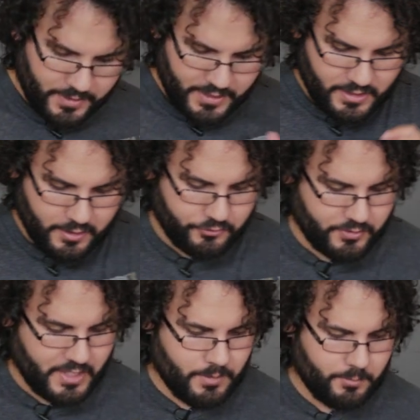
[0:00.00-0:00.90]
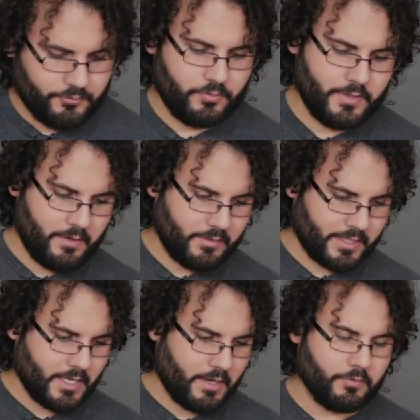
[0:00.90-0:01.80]
with any extra cables. So if you have
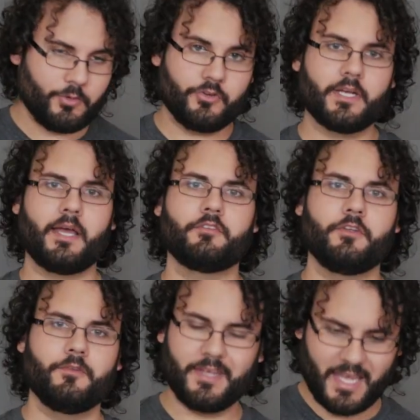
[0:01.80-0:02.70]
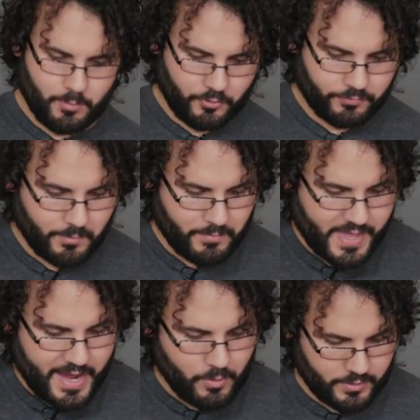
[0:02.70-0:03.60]
like an iPhone, you're gonna have to use a cable from
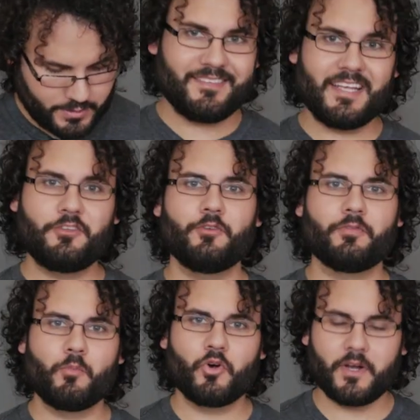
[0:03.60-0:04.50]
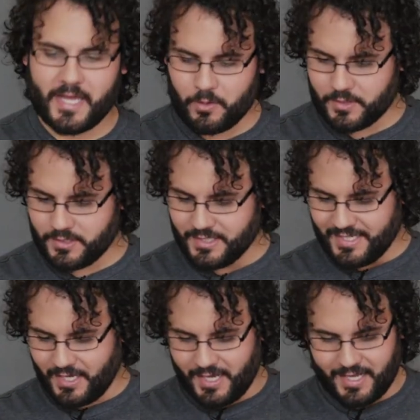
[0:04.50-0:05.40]
that one. Stay tuned for more on that one.
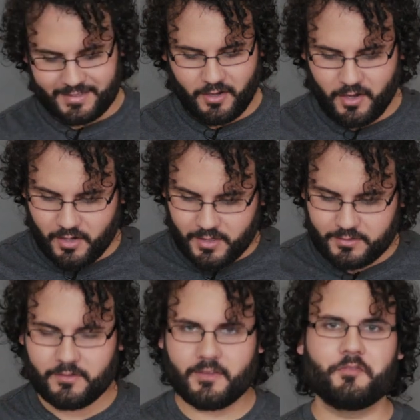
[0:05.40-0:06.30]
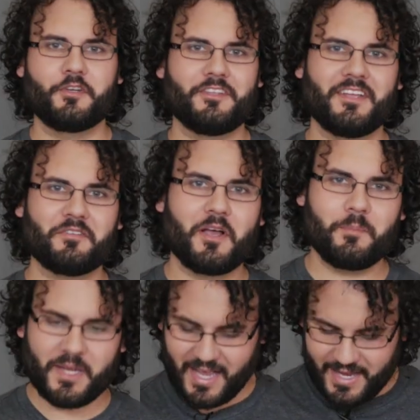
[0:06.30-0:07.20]
Uh, tons of good stuff
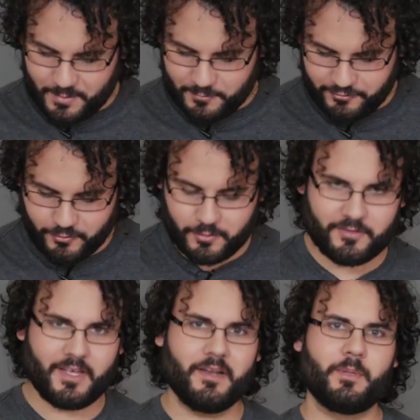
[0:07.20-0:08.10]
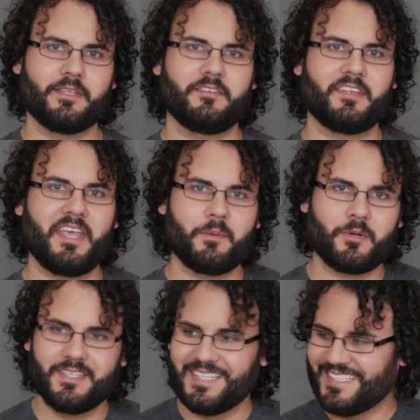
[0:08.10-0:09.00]
coming. I am so excited about this
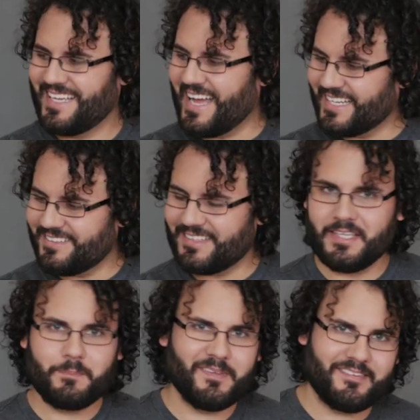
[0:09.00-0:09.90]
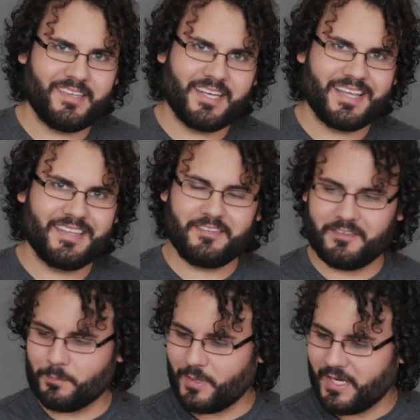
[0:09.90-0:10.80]
camera. I get to keep this thing. This
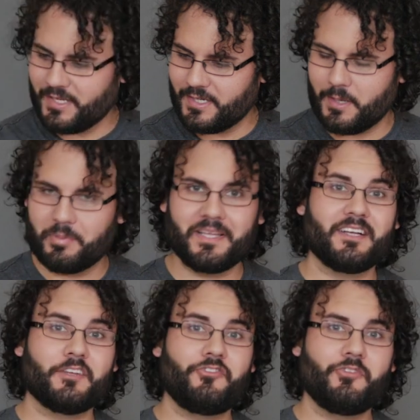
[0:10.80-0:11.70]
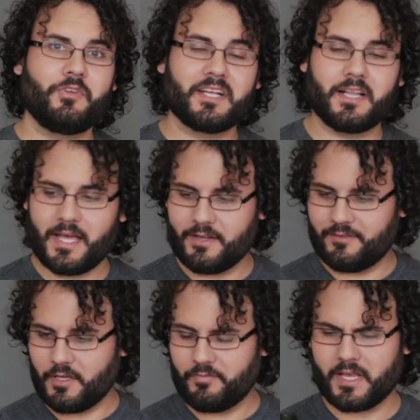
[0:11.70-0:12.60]
is mine. I plan on shooting a lot of
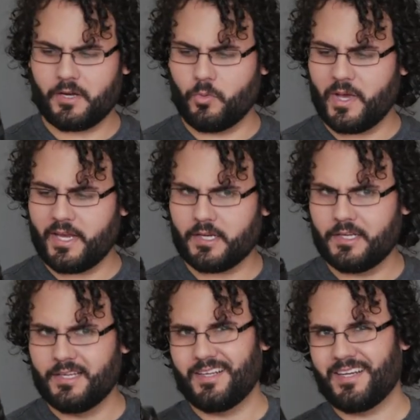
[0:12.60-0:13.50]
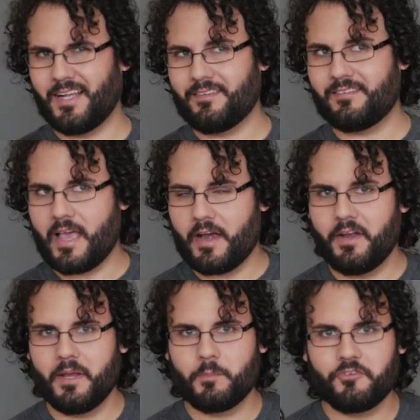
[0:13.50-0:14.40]
stuff. I got a wedding on
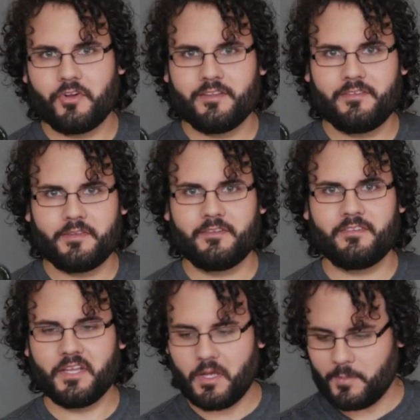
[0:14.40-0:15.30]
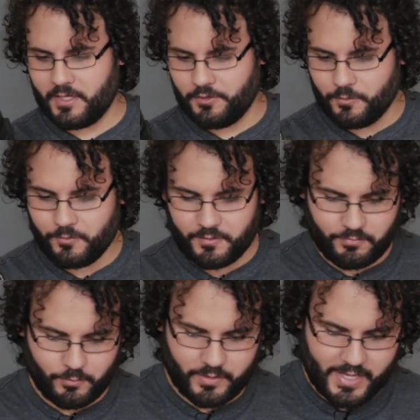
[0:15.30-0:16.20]
Saturday. I'm going to try and set this thing up and use it
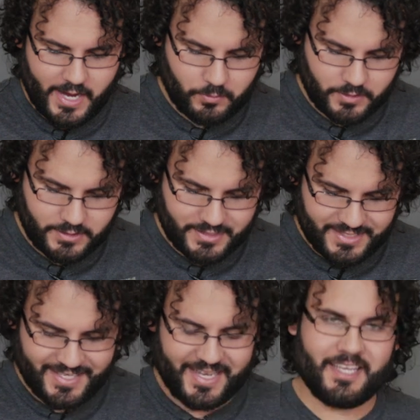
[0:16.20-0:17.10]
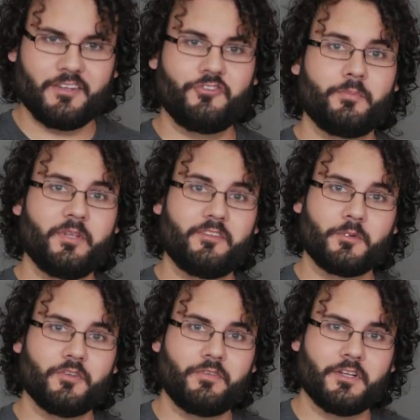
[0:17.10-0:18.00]
for that one. And it should be some
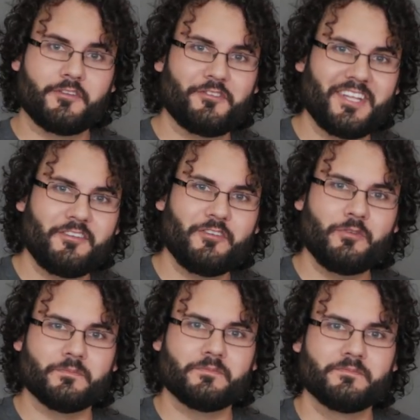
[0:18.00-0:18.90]
good fun. So stay tuned.